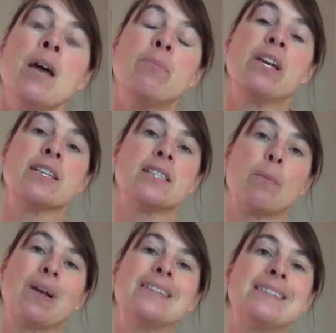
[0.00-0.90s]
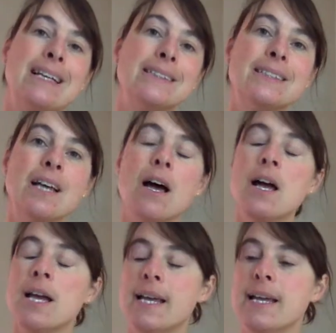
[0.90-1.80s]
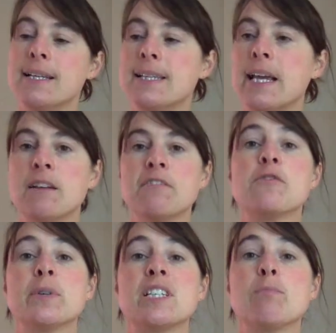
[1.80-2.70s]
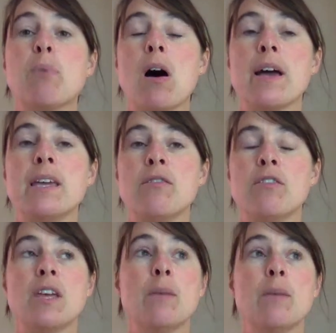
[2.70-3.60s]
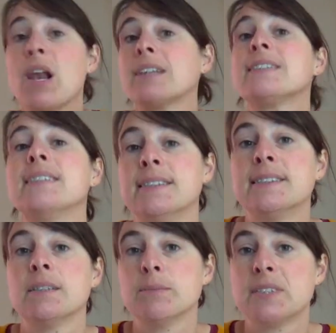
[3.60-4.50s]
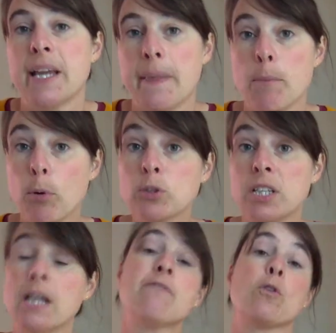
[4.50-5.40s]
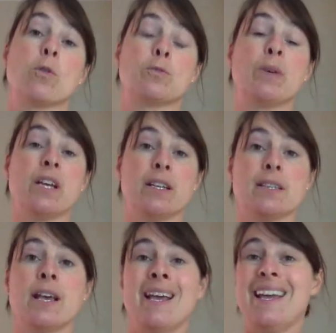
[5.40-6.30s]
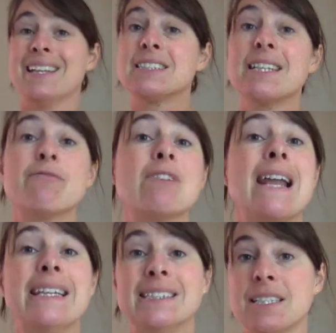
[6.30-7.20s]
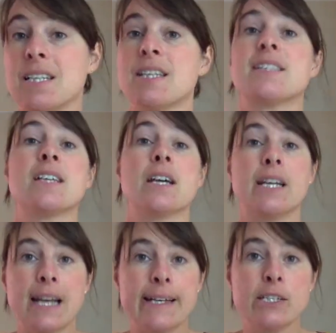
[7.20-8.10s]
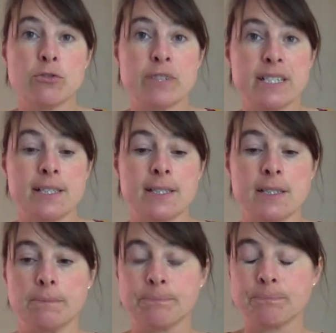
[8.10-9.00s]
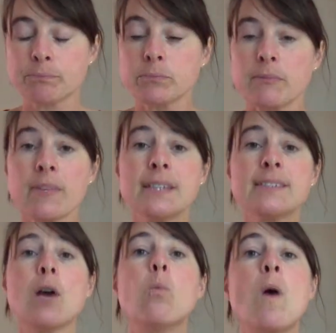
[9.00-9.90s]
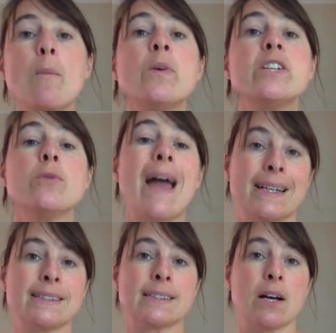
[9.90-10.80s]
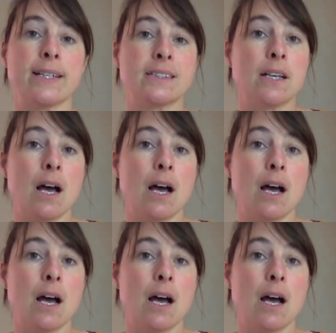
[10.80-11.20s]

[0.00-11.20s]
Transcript: because the placenta is influenced by the blood systems in the body, of course, because it's related to the circulatory system. So when we do exercise,